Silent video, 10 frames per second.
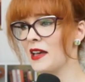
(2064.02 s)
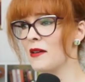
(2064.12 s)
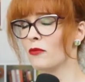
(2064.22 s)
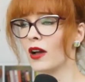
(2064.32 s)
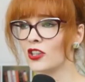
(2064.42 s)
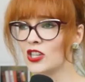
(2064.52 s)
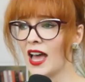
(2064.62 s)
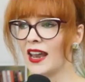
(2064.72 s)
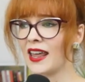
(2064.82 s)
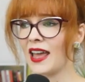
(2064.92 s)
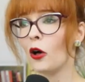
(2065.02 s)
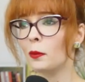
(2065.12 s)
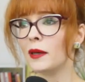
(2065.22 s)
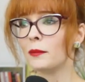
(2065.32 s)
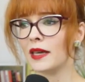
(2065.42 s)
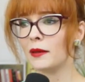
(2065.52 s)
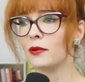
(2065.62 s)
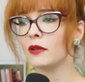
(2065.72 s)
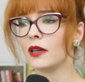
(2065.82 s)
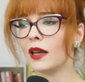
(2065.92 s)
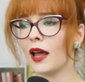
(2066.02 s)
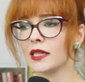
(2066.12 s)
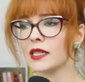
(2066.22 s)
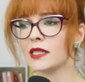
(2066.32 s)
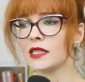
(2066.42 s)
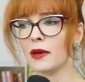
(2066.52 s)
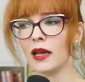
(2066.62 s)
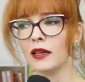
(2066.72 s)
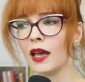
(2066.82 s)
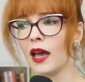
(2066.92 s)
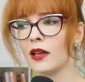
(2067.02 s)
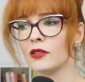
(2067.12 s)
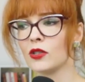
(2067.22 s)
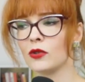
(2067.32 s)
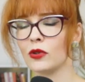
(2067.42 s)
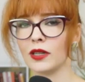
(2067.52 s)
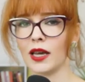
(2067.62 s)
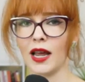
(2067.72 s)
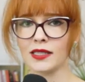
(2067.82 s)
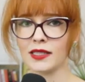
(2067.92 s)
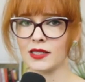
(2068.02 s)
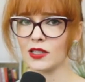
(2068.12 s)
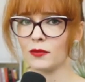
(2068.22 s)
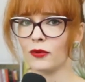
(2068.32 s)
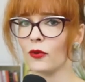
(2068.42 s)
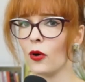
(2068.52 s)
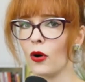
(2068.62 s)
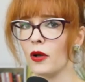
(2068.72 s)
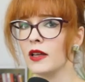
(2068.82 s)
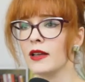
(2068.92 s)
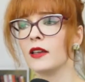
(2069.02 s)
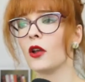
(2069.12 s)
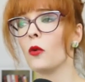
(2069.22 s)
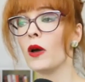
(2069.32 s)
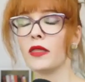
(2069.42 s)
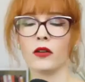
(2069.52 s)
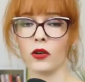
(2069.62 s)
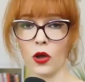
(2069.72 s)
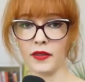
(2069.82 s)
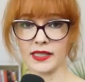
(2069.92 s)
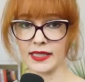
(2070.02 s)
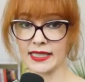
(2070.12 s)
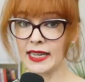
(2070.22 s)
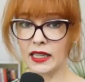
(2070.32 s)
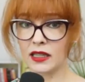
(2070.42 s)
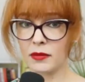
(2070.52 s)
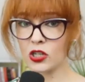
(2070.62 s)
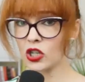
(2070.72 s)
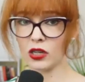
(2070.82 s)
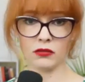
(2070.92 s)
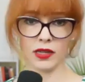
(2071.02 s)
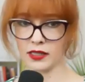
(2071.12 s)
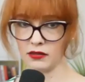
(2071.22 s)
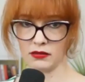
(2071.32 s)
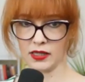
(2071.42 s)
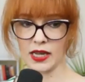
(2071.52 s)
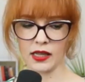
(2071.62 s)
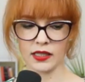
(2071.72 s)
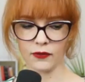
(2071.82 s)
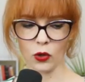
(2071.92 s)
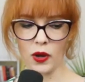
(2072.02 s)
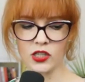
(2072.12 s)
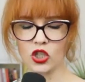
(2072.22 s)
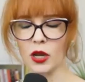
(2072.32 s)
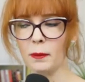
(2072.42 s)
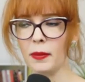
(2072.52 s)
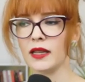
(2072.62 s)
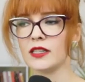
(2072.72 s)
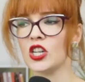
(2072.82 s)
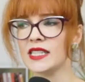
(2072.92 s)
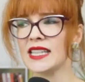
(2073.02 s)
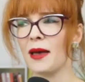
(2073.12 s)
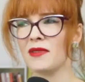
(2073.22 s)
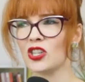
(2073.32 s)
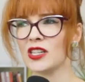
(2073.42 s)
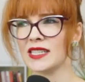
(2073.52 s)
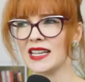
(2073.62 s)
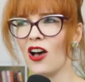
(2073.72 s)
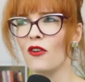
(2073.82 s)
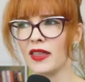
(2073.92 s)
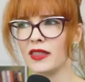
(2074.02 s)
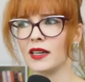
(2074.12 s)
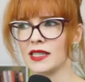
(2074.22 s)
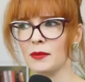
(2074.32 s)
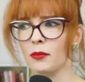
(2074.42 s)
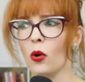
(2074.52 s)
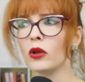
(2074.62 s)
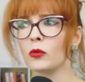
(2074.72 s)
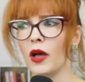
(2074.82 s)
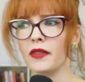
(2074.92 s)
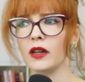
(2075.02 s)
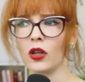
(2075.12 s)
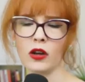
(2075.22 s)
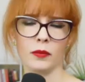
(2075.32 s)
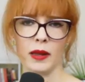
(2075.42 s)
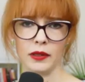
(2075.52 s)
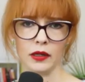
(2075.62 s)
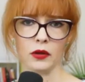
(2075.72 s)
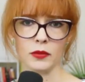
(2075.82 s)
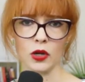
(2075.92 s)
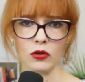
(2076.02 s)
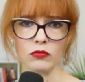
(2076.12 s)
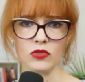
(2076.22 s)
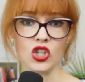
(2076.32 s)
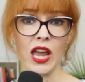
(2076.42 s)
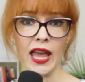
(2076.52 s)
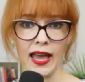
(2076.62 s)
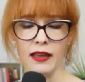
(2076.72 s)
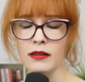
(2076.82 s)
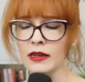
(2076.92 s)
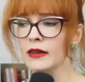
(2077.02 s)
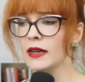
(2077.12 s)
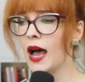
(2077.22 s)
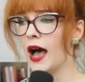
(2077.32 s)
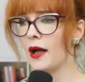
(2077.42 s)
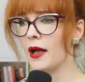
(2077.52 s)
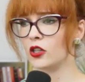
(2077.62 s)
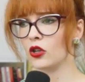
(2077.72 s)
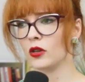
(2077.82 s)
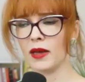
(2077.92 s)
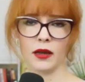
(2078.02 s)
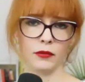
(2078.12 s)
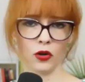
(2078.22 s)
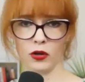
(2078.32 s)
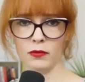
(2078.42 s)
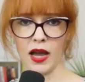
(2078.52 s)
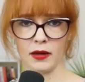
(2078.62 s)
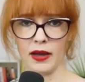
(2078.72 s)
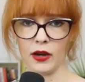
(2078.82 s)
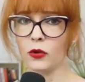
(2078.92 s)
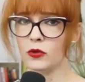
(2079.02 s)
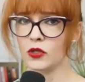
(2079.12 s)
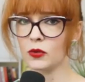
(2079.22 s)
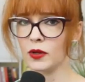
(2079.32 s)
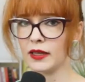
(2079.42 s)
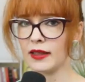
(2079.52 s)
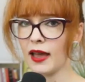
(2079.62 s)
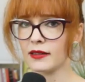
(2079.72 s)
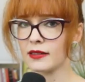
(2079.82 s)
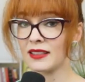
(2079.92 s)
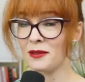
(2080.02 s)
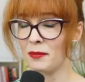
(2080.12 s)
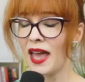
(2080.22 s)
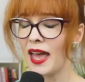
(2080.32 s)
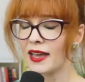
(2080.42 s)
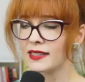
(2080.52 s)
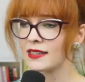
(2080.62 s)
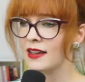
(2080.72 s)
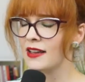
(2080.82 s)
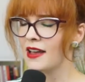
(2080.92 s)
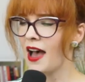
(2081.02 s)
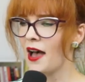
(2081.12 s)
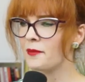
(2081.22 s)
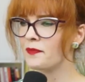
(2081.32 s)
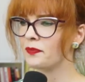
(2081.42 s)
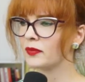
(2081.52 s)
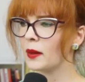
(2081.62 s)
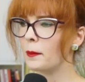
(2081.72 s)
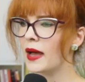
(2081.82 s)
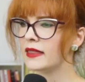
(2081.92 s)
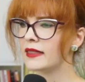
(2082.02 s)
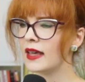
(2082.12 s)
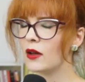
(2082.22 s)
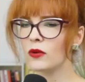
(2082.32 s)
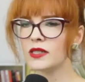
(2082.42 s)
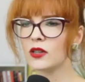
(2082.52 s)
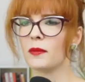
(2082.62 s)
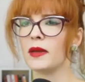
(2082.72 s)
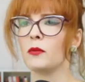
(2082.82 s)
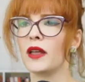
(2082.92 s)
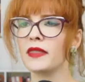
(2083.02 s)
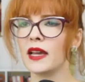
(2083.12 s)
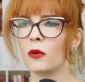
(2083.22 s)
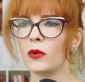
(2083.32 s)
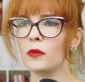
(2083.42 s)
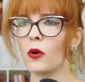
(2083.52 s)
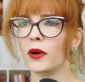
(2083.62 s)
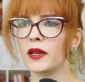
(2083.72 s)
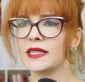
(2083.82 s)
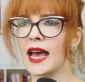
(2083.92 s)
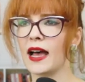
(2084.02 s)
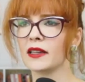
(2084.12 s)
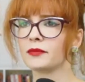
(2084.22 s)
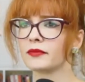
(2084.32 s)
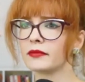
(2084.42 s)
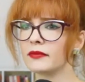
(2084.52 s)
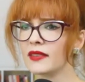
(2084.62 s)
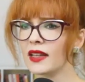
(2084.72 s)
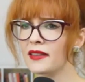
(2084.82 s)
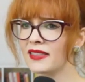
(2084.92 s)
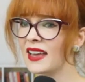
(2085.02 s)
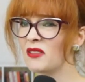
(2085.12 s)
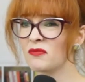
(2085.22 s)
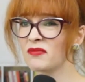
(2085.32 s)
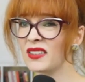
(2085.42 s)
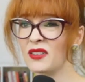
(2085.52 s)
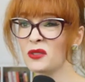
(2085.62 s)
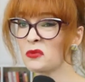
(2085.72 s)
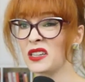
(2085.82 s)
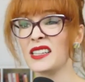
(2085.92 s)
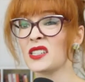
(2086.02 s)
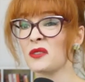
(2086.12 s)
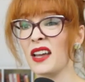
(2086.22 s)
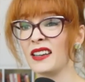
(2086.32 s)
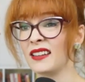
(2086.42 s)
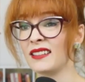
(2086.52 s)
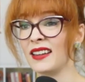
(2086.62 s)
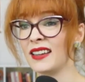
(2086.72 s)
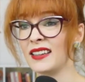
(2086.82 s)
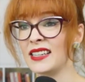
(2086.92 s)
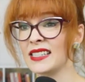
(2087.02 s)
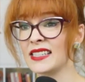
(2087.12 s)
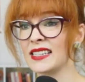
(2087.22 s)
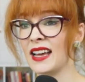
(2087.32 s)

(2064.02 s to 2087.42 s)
branch out and are helping people get access to bank accounts who couldn't get access to them before, whether or not they're succeeding in the mission is an entirely different question. But just that mission itself, I think, is an important one that a lot of people in crypto share. And you can make up your own mind about who's doing that the best. But they also, I mean, one thing I will point out that they even reiterated in his